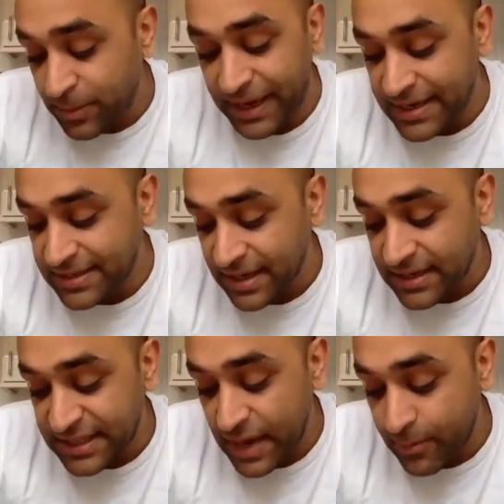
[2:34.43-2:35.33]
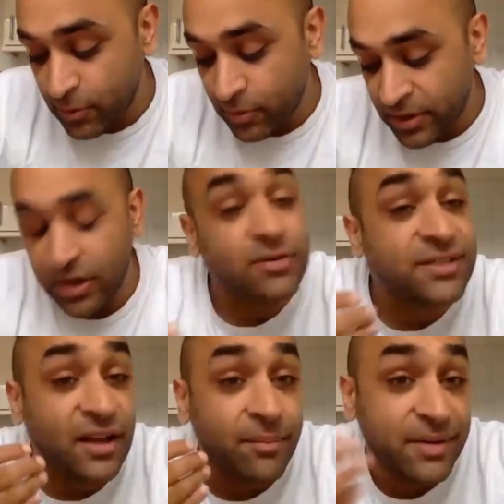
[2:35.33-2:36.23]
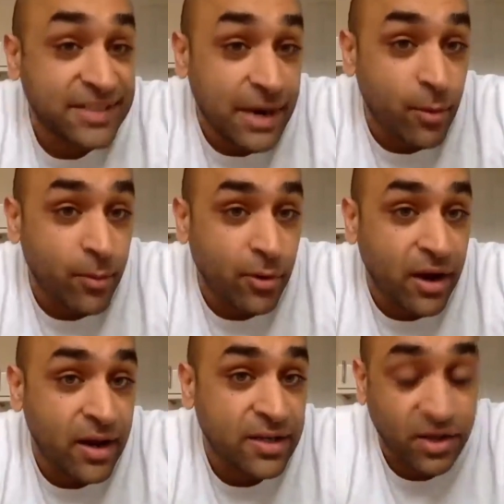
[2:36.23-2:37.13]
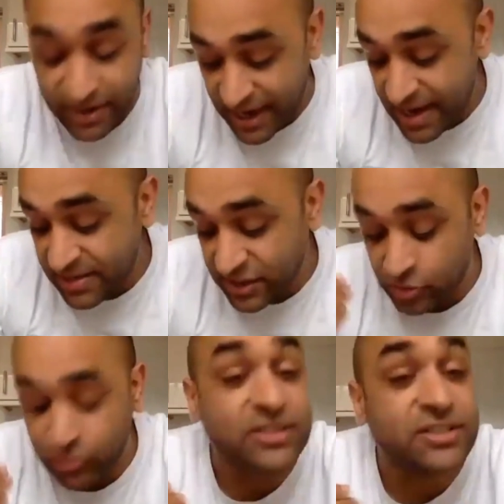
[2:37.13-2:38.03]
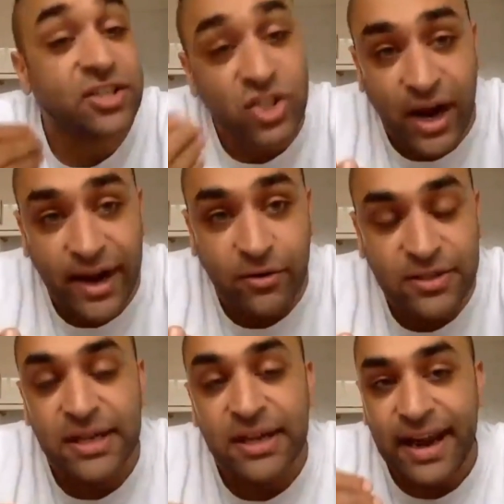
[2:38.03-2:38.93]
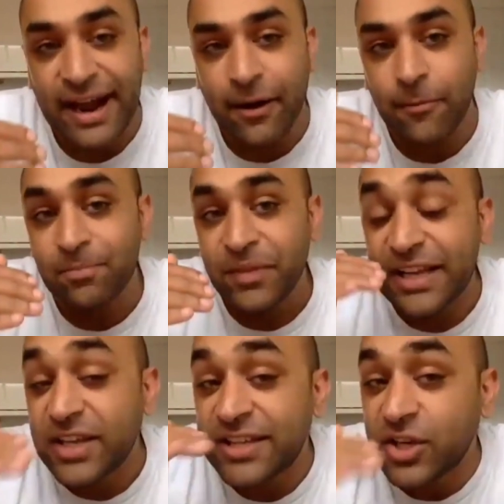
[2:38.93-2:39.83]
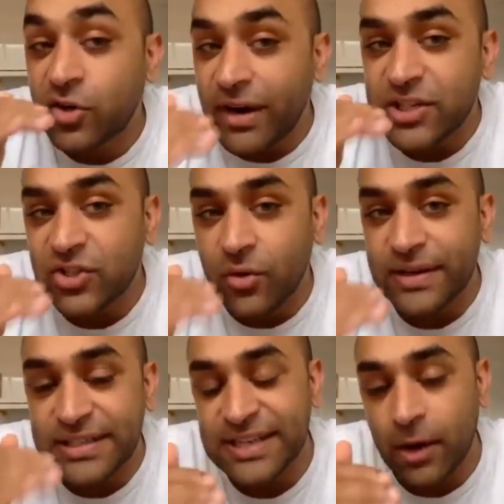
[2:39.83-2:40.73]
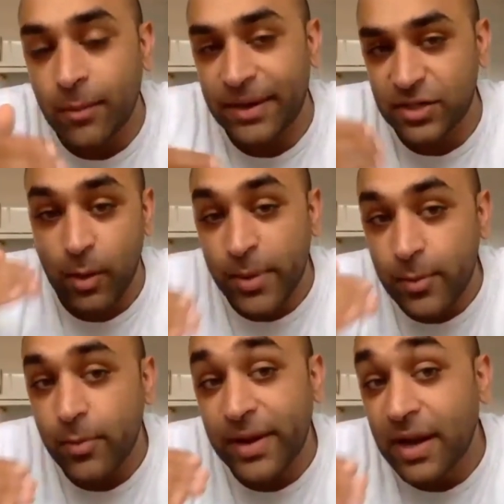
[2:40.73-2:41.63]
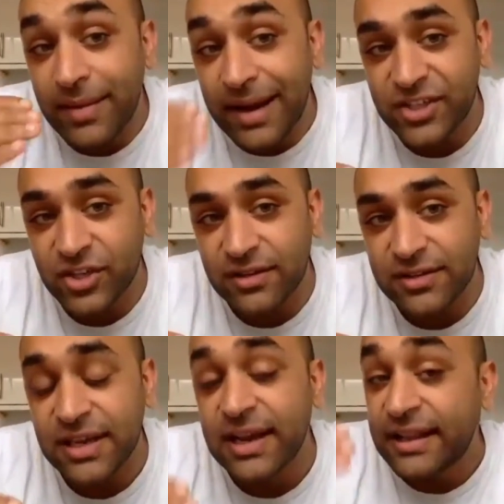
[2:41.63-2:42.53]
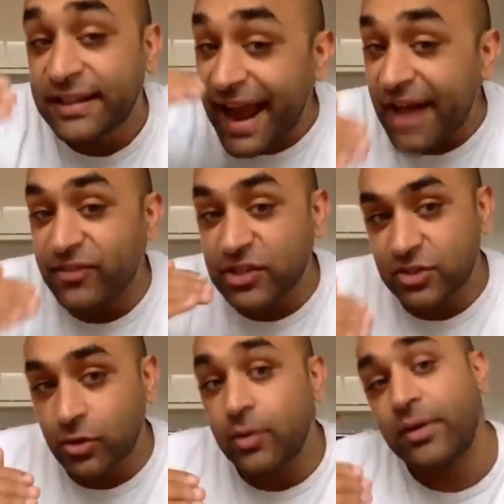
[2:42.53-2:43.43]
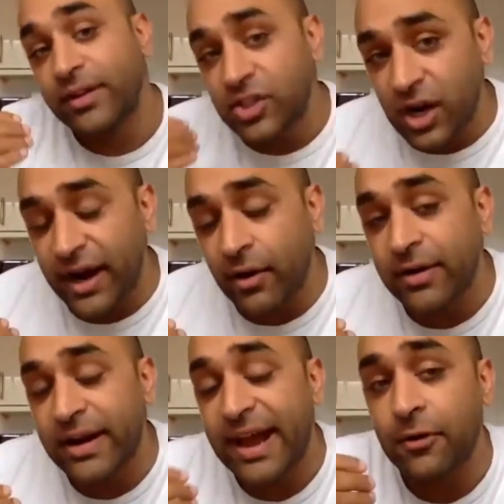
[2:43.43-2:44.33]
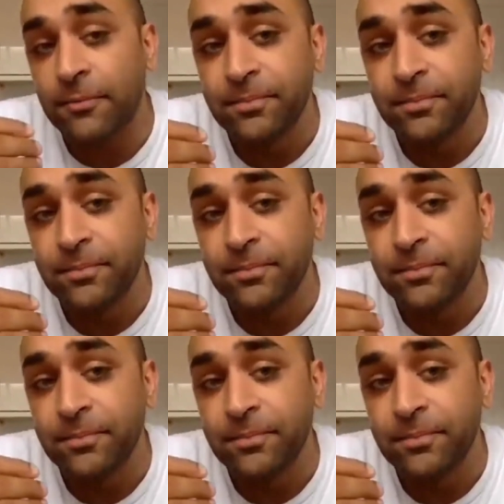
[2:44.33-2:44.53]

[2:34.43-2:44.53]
played table ball cricket in the streets as a child. Now, it's a great story to tell, because when people become legends, they have a story when they're a child. Now,